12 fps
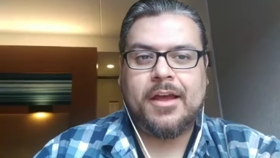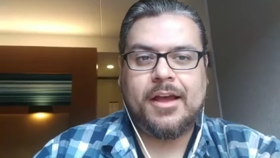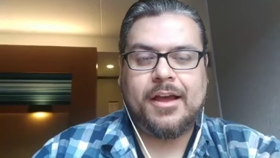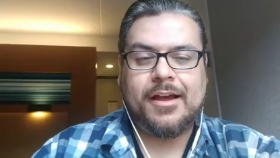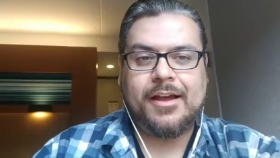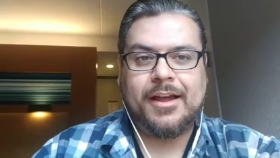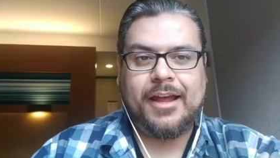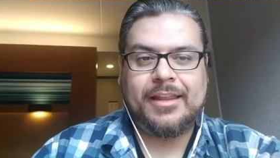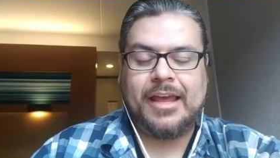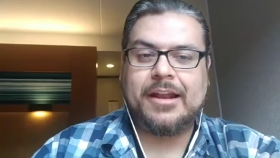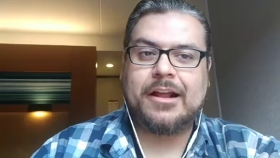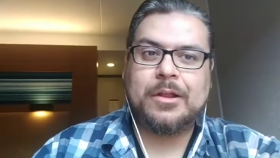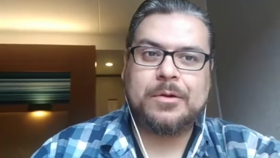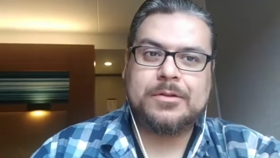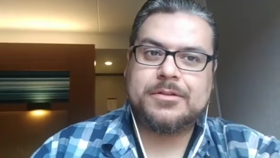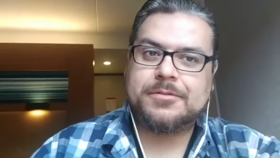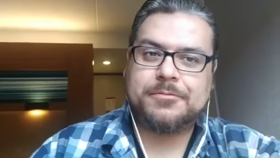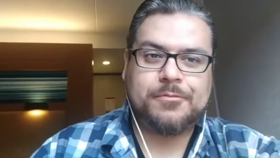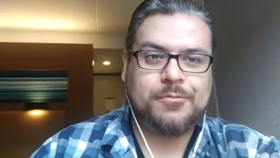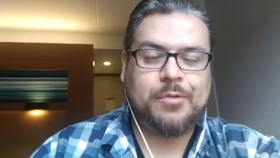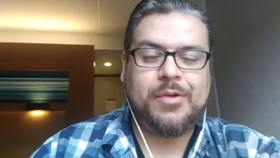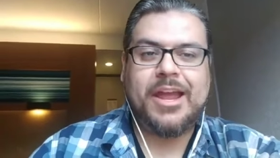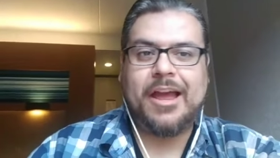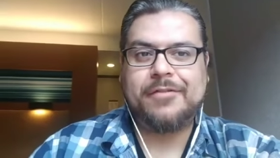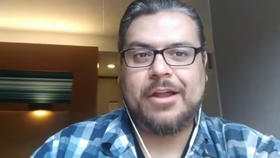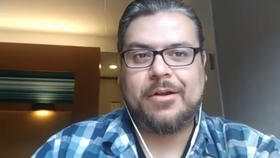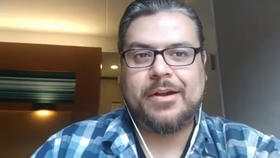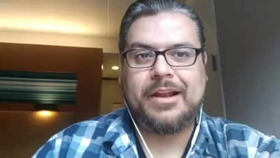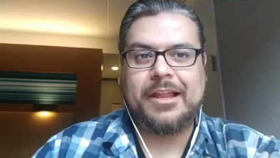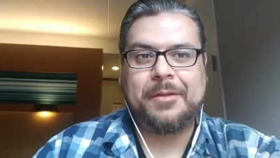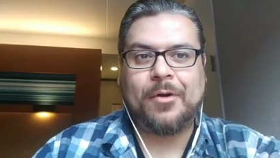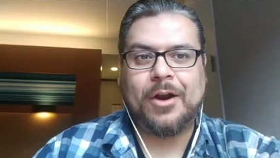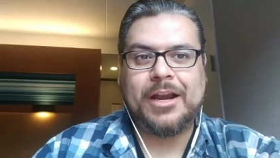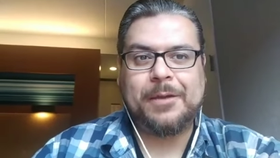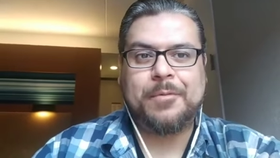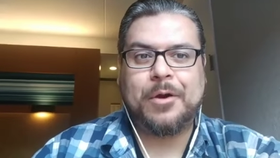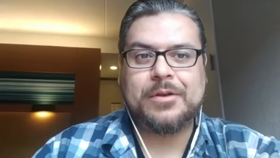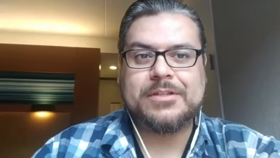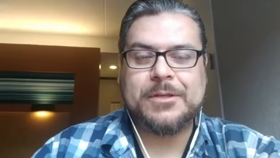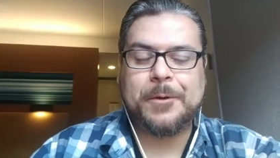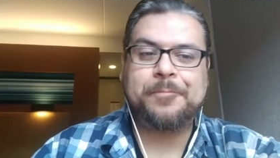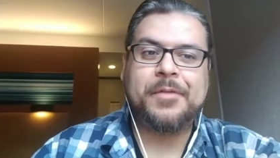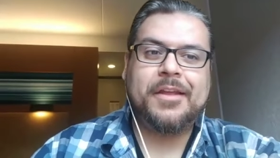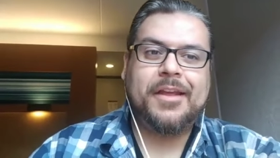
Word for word: uh, and that includes what we have here at Elite Marketing Pro. So